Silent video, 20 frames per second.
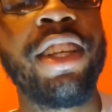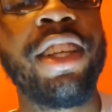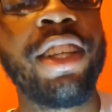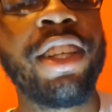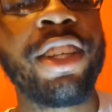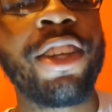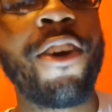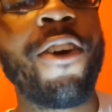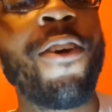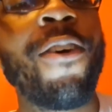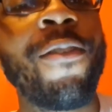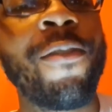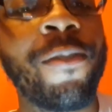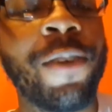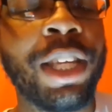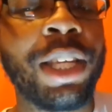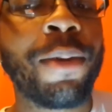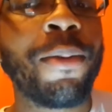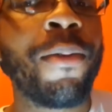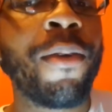go home
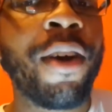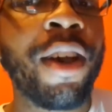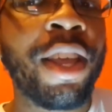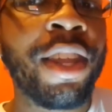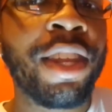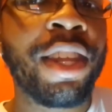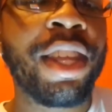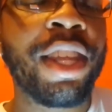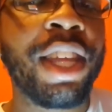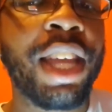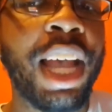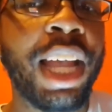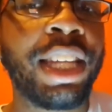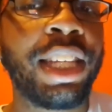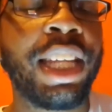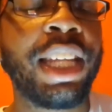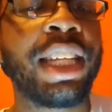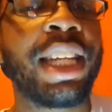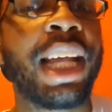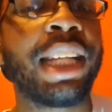week one. I
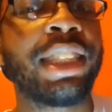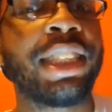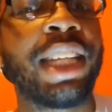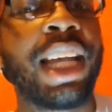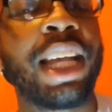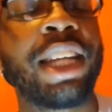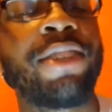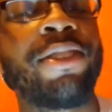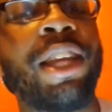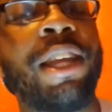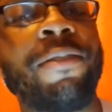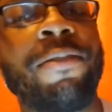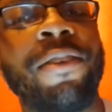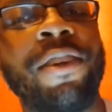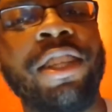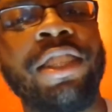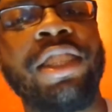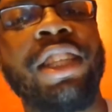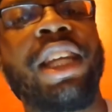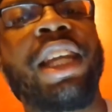think that's not great for
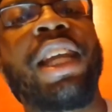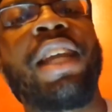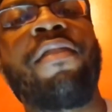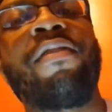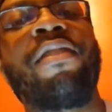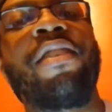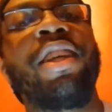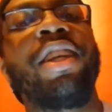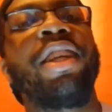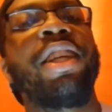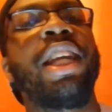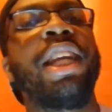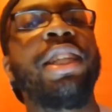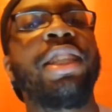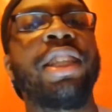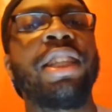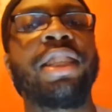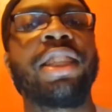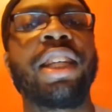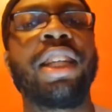his game.
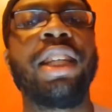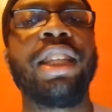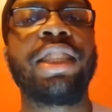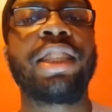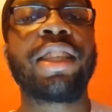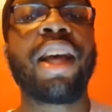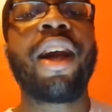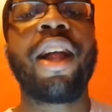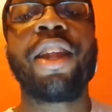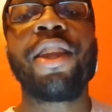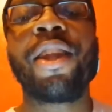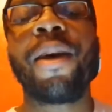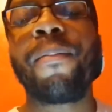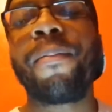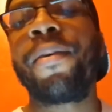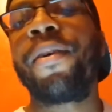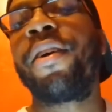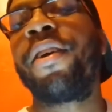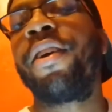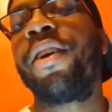Keisha is at least solid
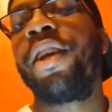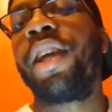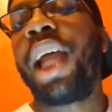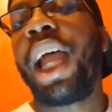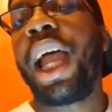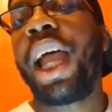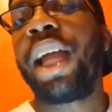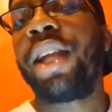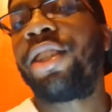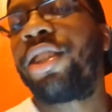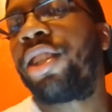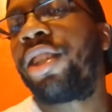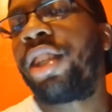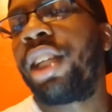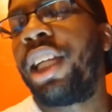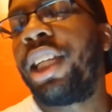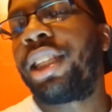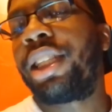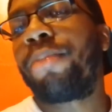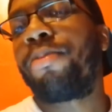number, and sure
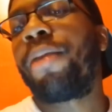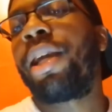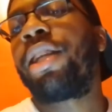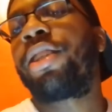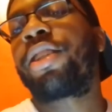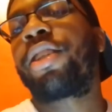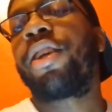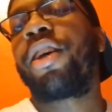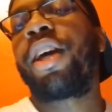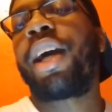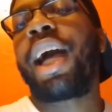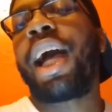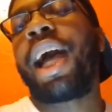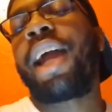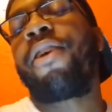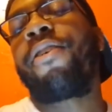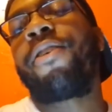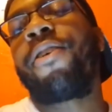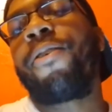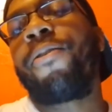Keisha may turn. I
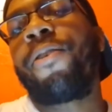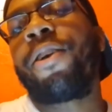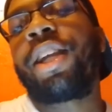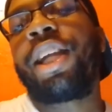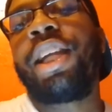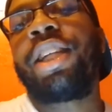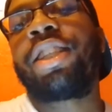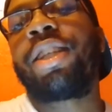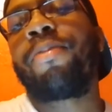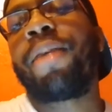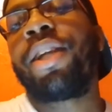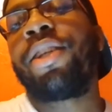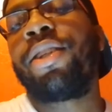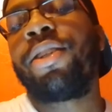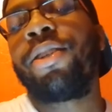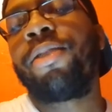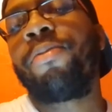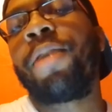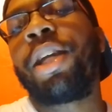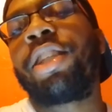don't know what Keisha might
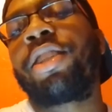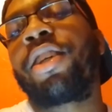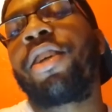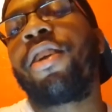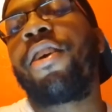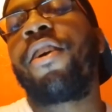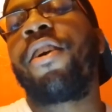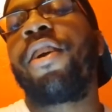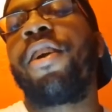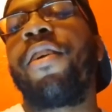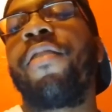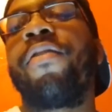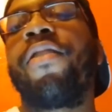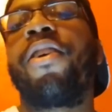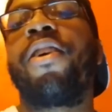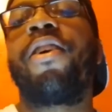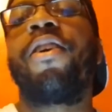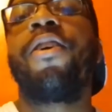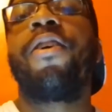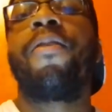do. May turn on him
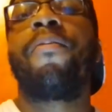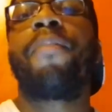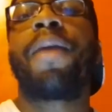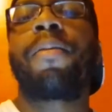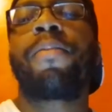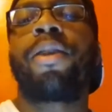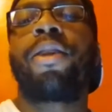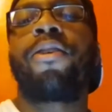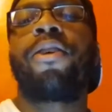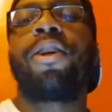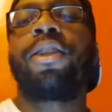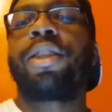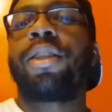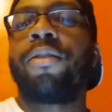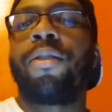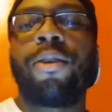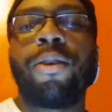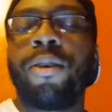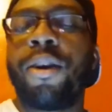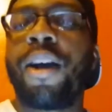or maybe lower to
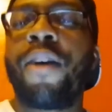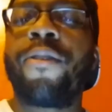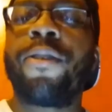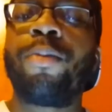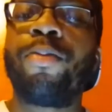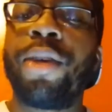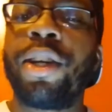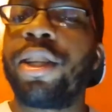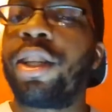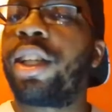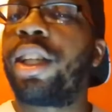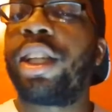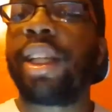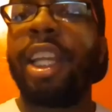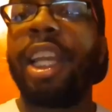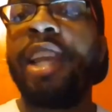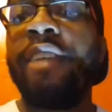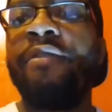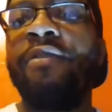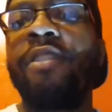whoever, but
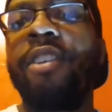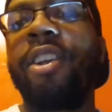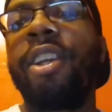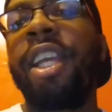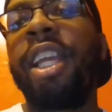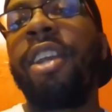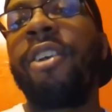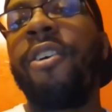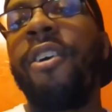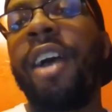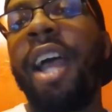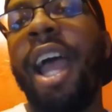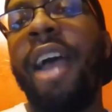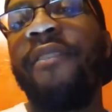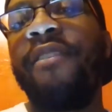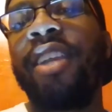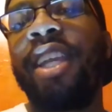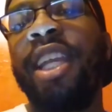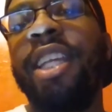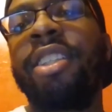having
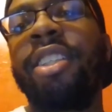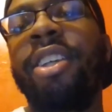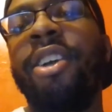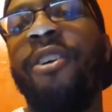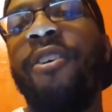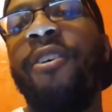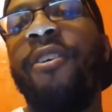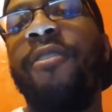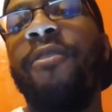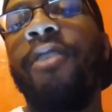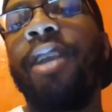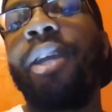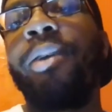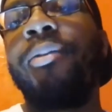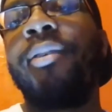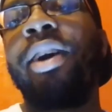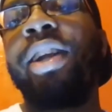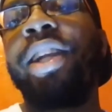Keisha go home week one